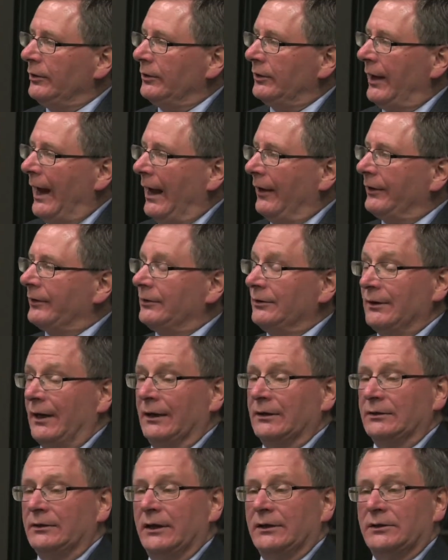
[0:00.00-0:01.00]
Catholics in the
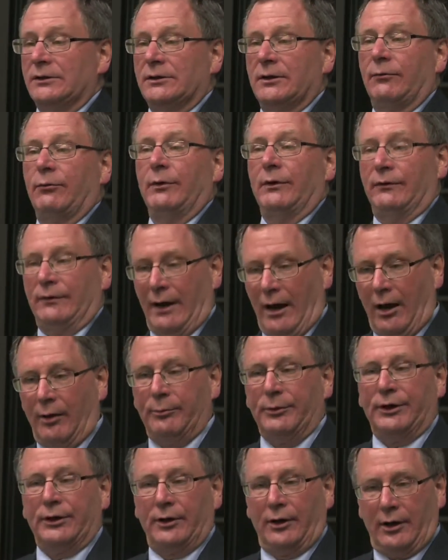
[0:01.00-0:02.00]
United States as if we've now
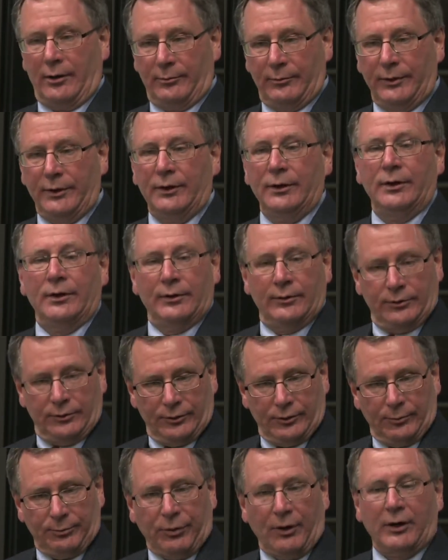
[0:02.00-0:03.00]
become, you
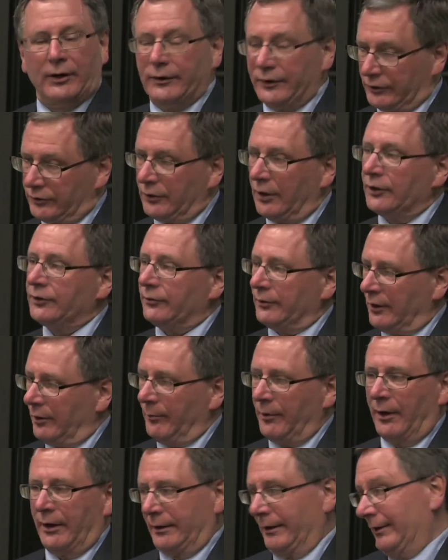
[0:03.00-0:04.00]
know, part of this country in
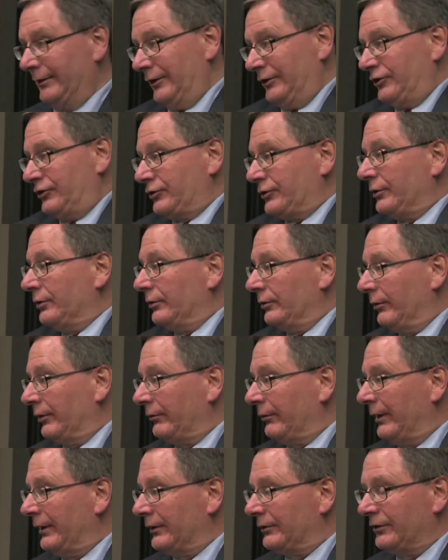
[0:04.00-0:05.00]
America. And it's true to a
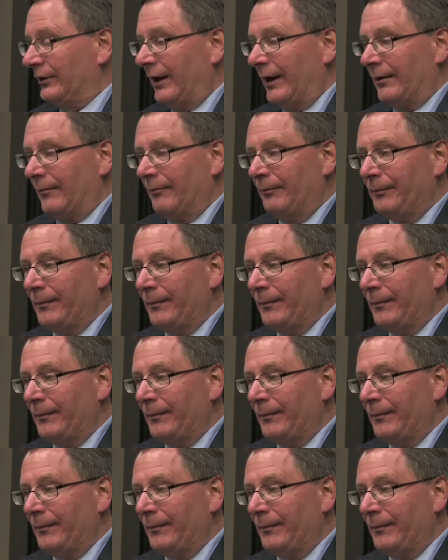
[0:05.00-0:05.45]
great extent.